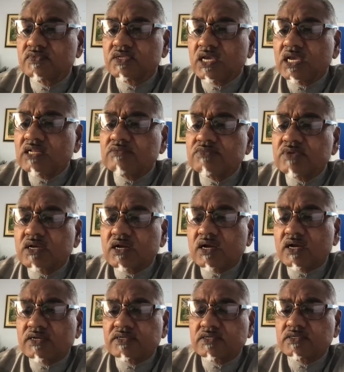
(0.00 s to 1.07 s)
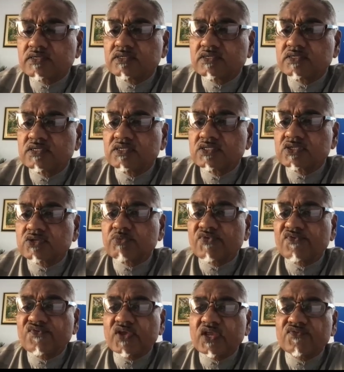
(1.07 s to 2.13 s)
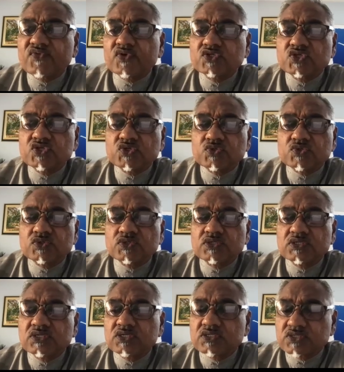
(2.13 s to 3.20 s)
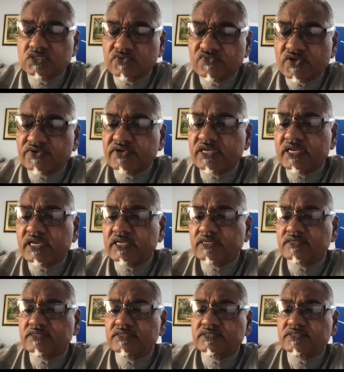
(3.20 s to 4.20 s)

Help me, God, to be faithful to you to the very end.